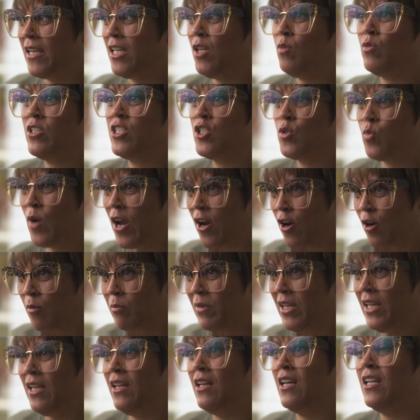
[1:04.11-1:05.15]
he would swear at
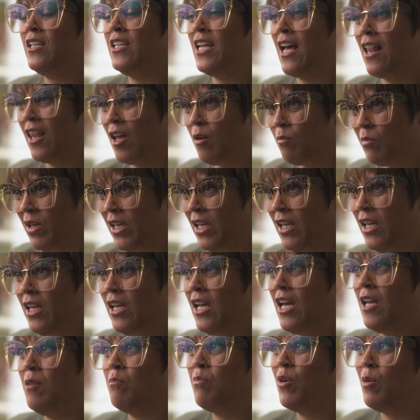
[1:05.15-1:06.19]
me and yell at me
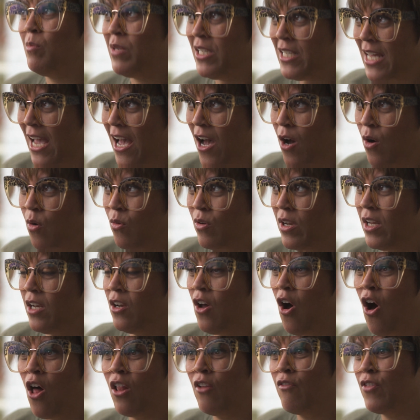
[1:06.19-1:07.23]
and put me down and
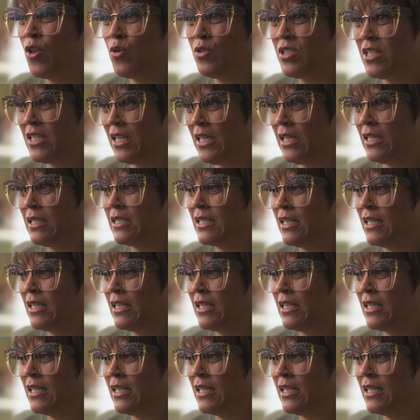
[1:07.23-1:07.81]
all of those things,